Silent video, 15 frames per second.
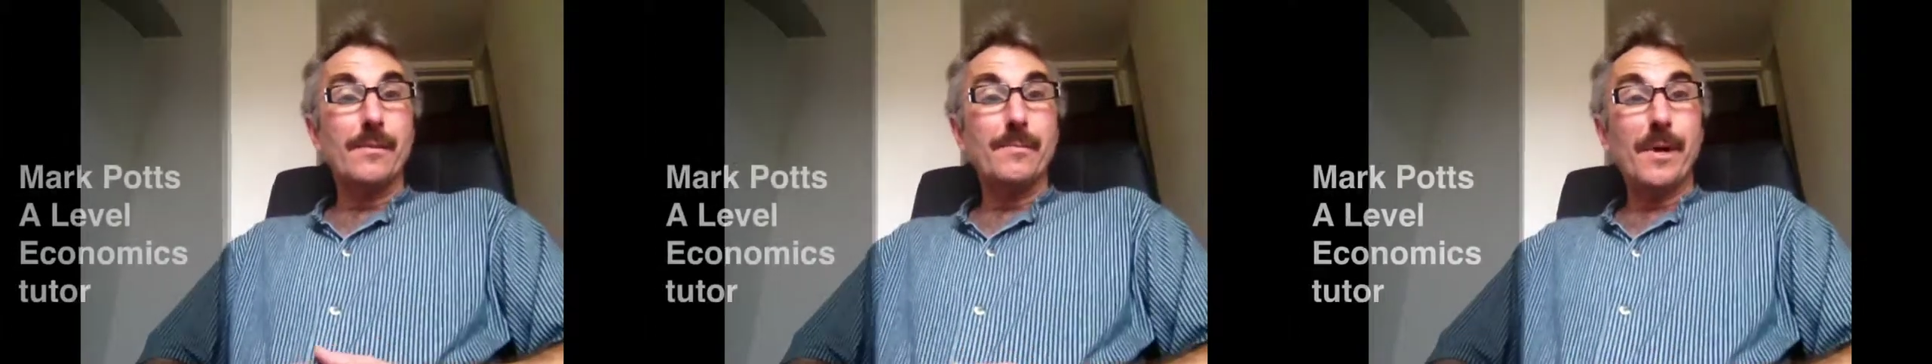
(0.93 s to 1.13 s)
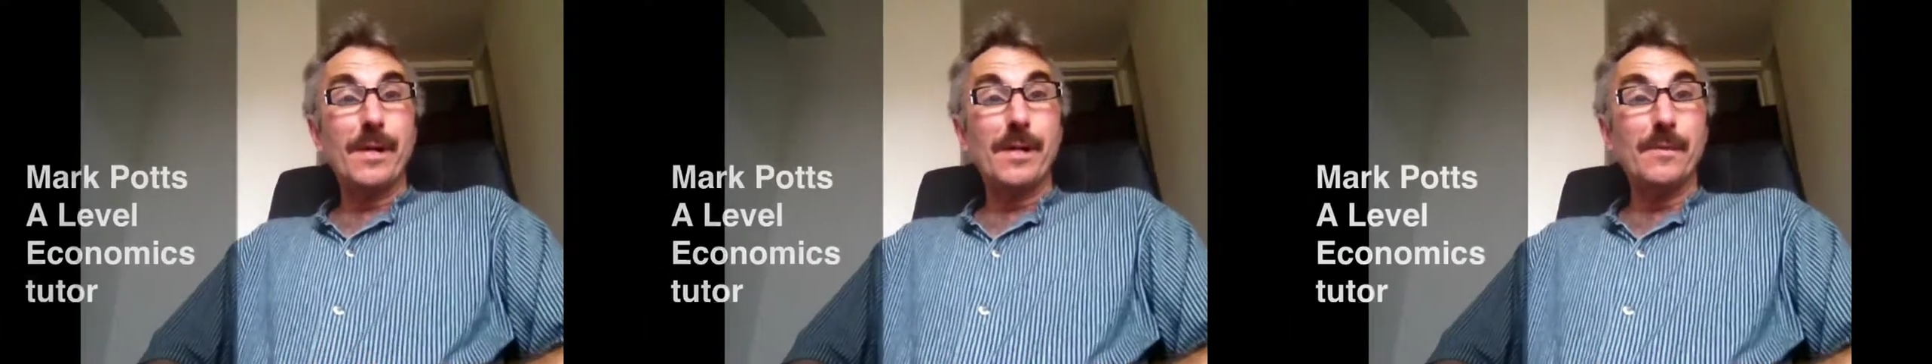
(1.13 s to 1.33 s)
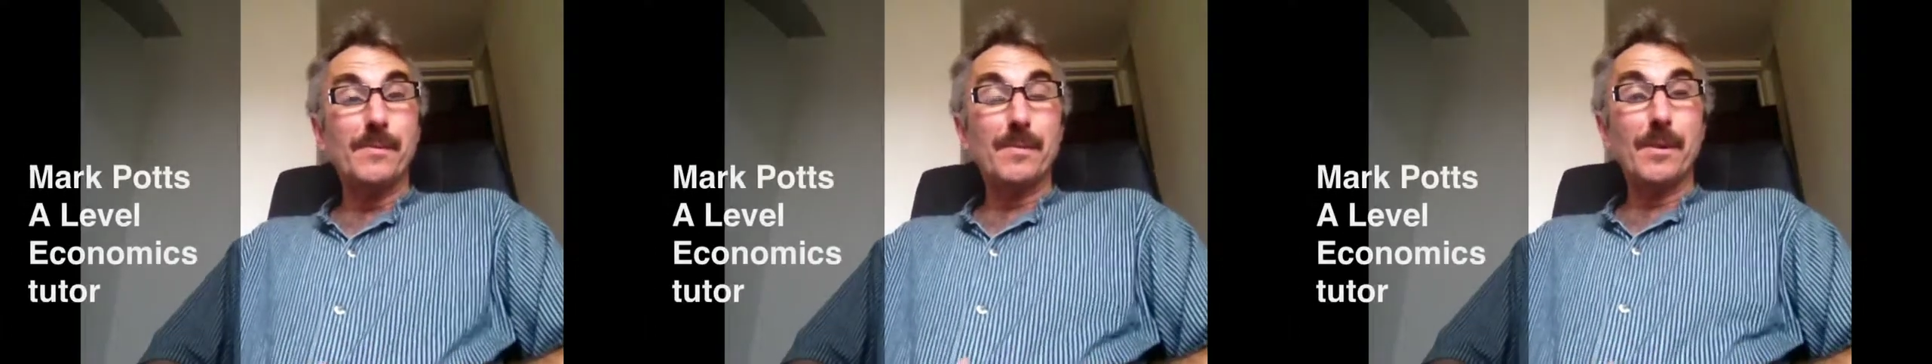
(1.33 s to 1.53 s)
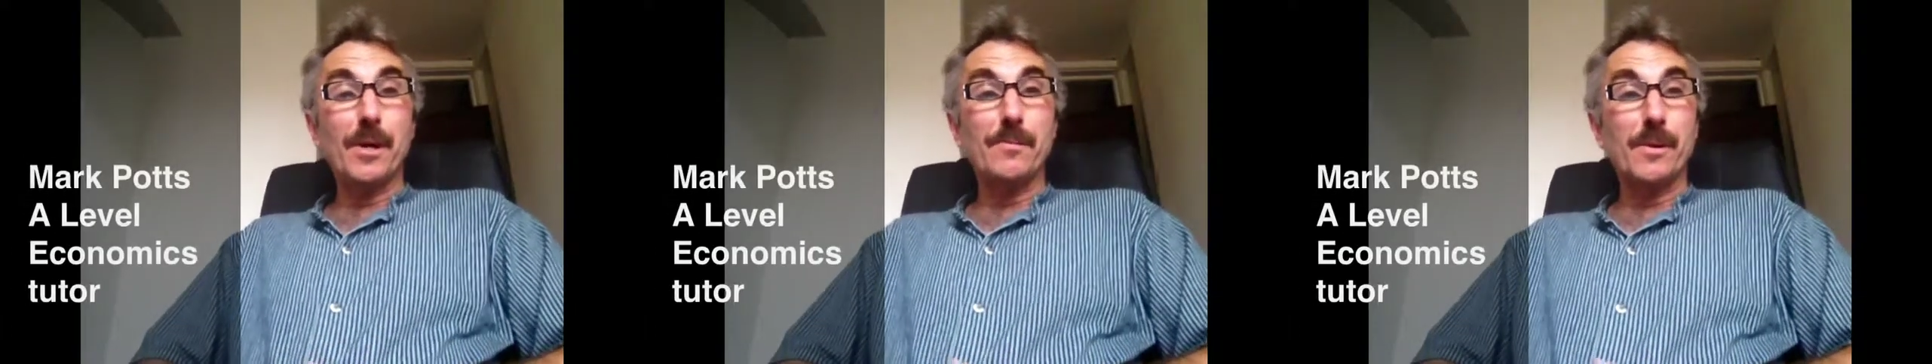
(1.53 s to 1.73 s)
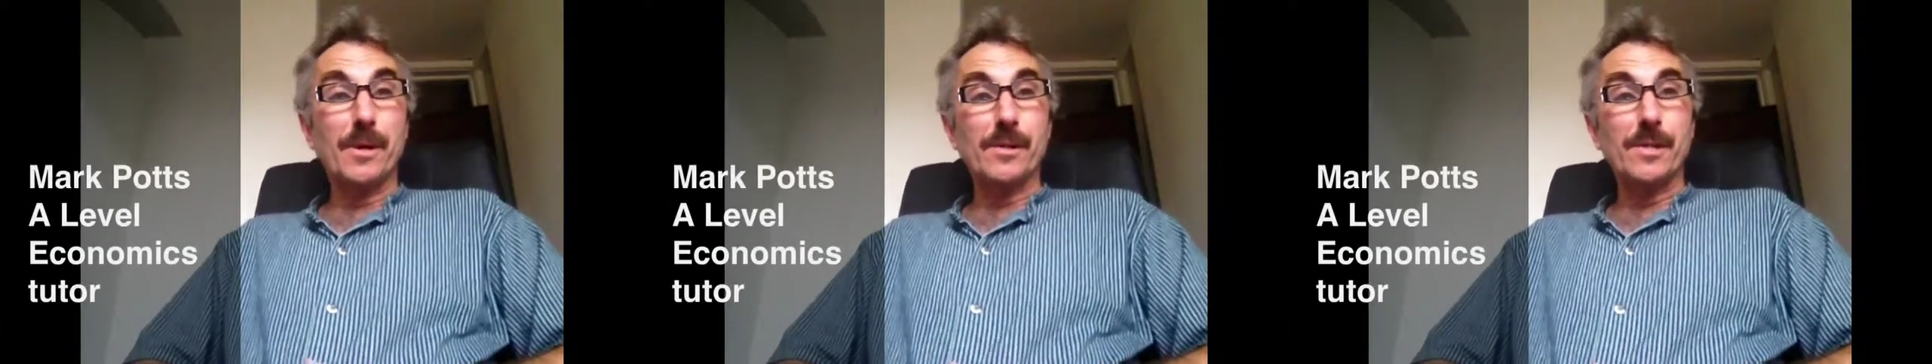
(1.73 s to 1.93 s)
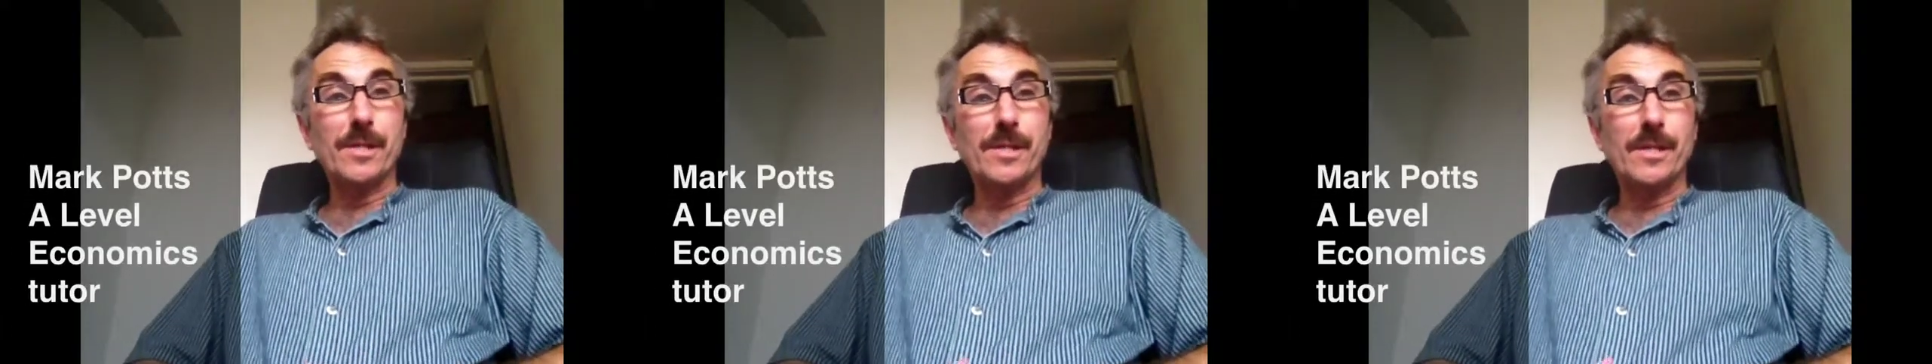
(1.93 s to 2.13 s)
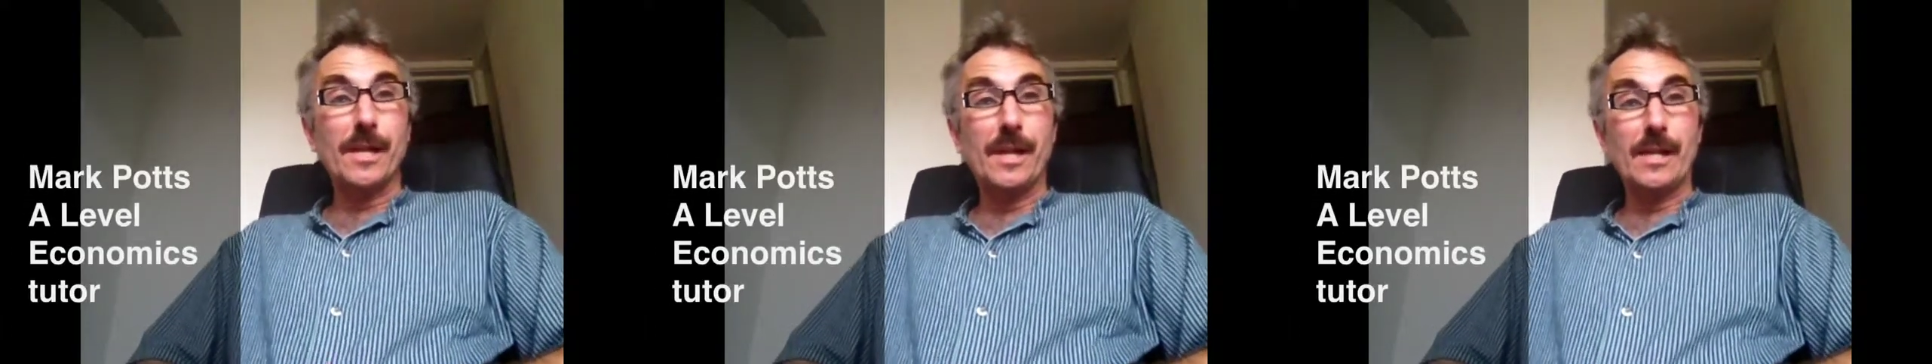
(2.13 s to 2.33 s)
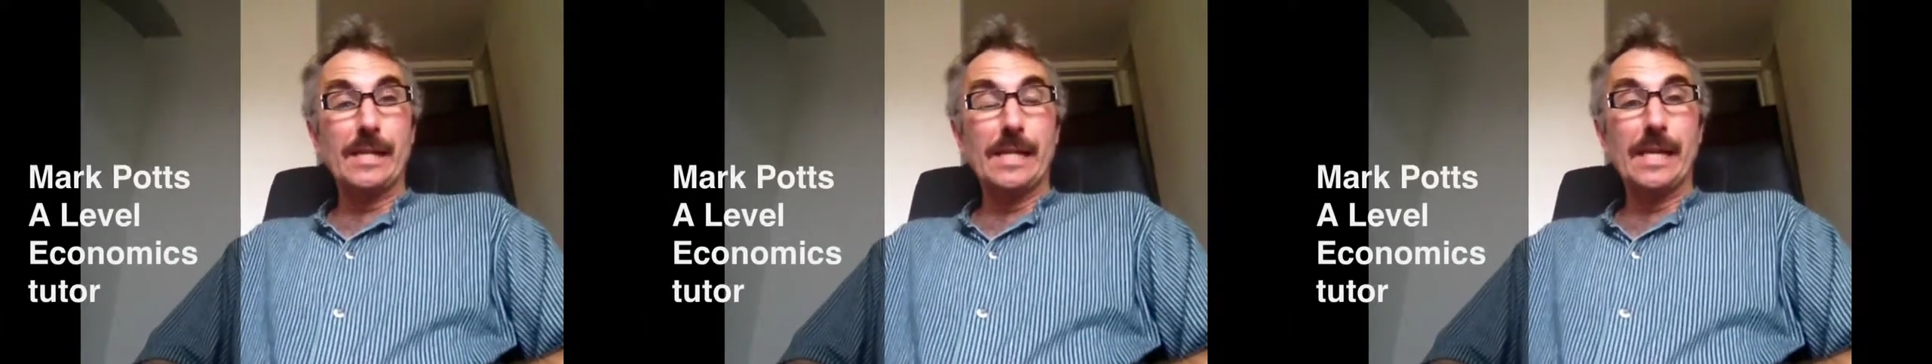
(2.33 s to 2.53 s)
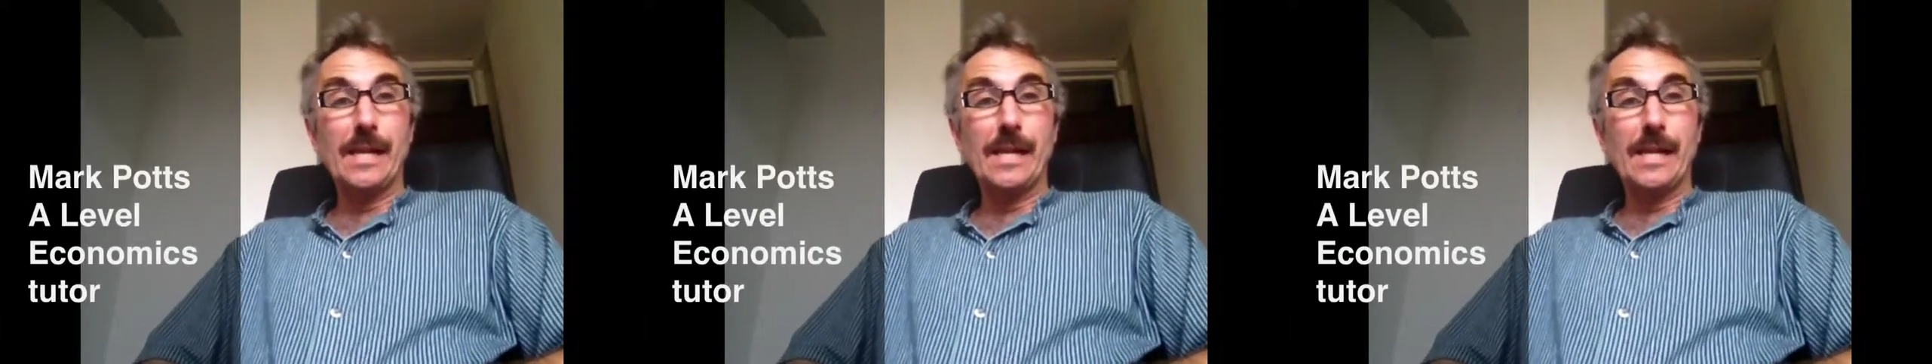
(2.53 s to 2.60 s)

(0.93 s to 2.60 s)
My name's Mark Potts and